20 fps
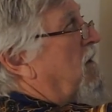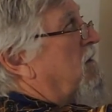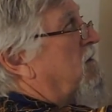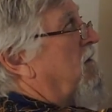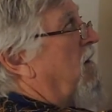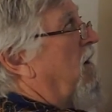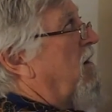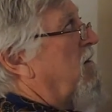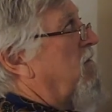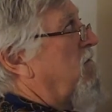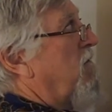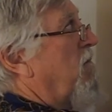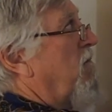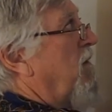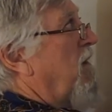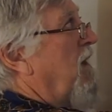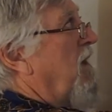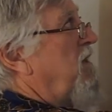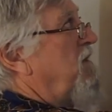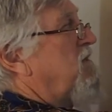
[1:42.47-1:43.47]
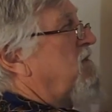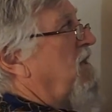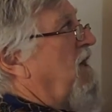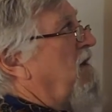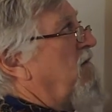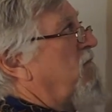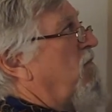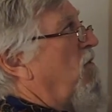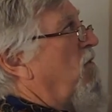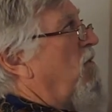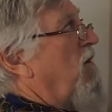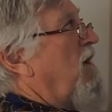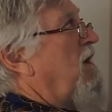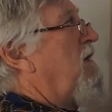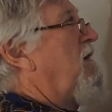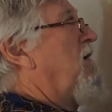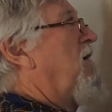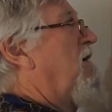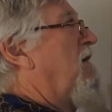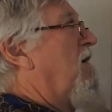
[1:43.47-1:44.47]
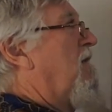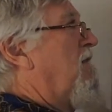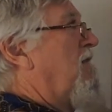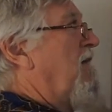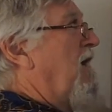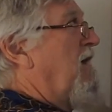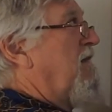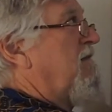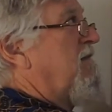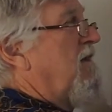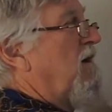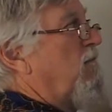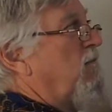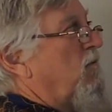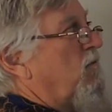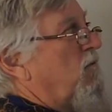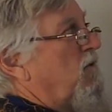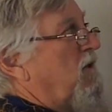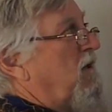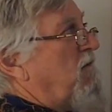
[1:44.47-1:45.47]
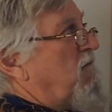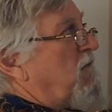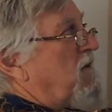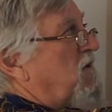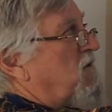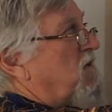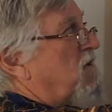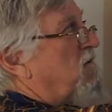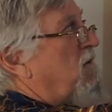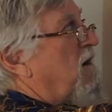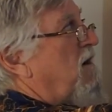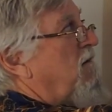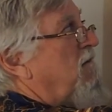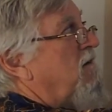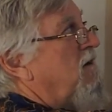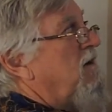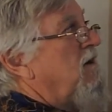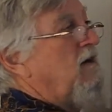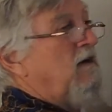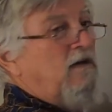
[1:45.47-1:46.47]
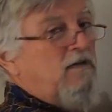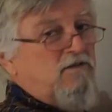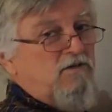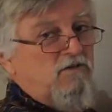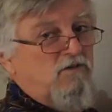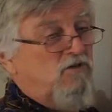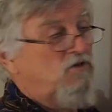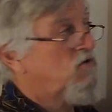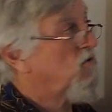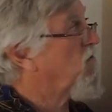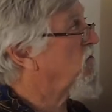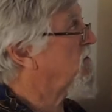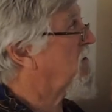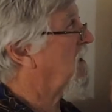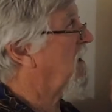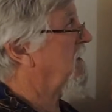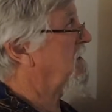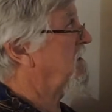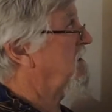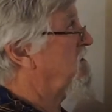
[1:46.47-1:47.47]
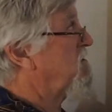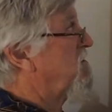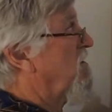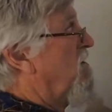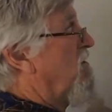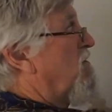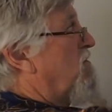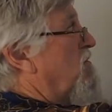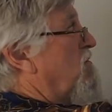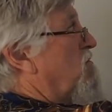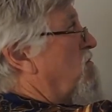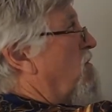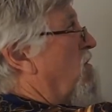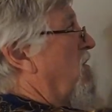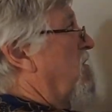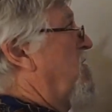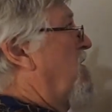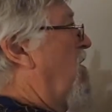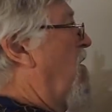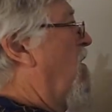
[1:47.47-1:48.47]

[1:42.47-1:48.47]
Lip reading: So I can replace that by that number would give me 0. So the shortcut is to write the